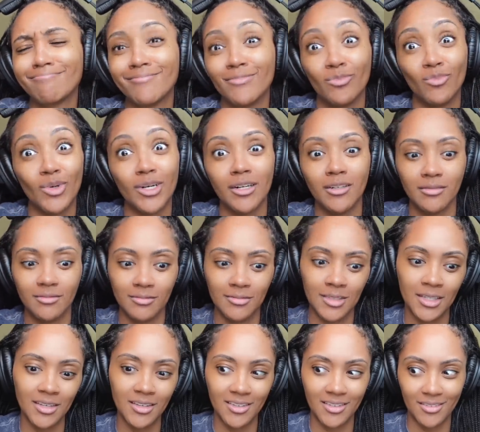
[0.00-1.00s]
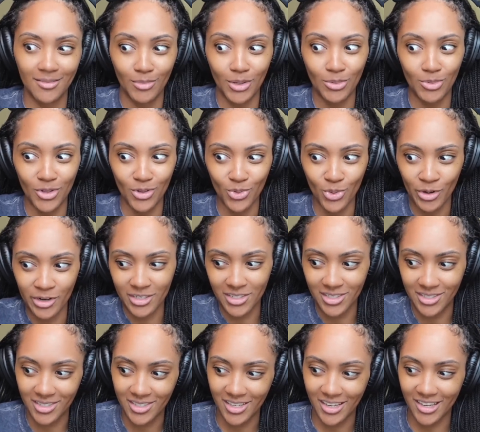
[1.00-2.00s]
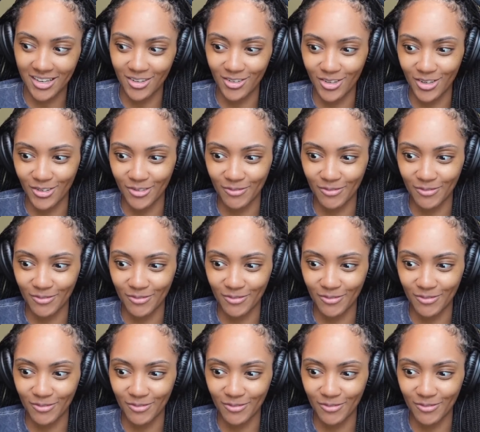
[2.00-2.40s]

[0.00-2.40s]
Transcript: Well, maybe a warranty. I don't know.